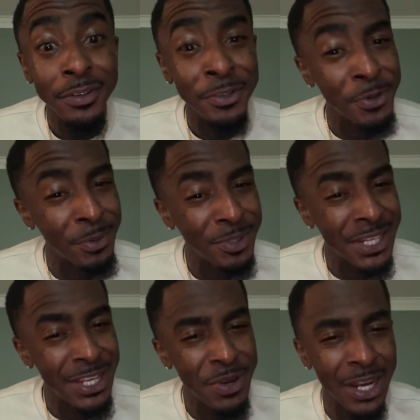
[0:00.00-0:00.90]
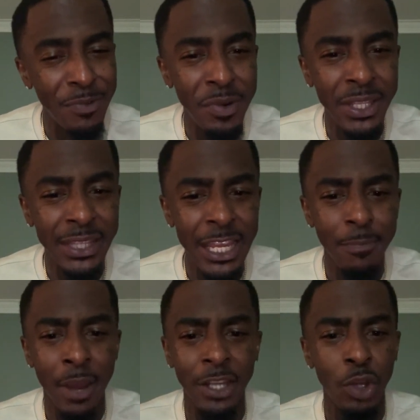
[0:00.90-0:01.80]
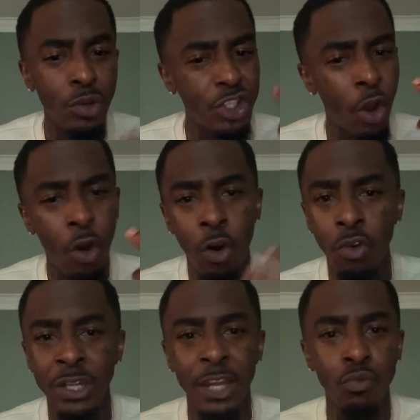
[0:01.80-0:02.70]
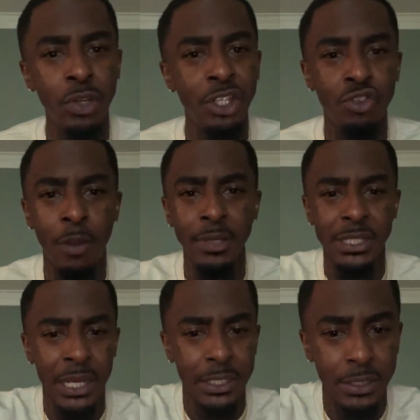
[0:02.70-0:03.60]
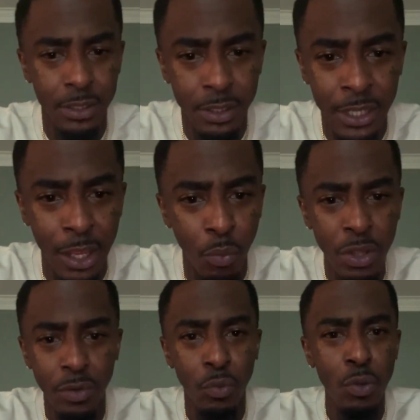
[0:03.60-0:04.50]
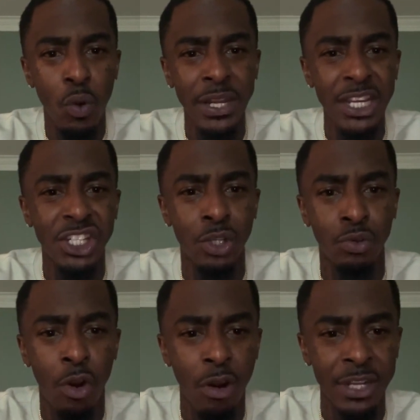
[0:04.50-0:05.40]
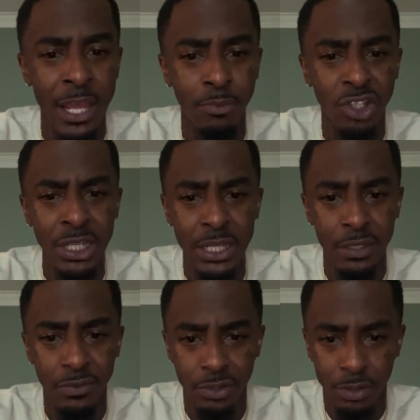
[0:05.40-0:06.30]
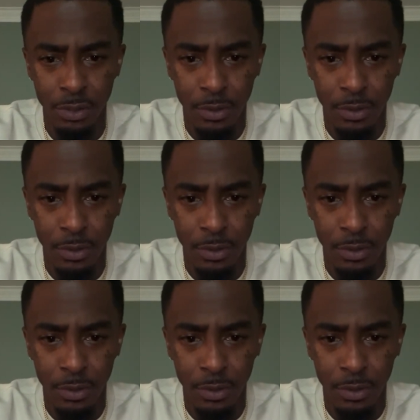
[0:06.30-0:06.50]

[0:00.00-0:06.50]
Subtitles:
You know what I'm saying? You got to really think about it, yo. It's all like really traumatizing. Man, we wear that shit on our damn sleeves.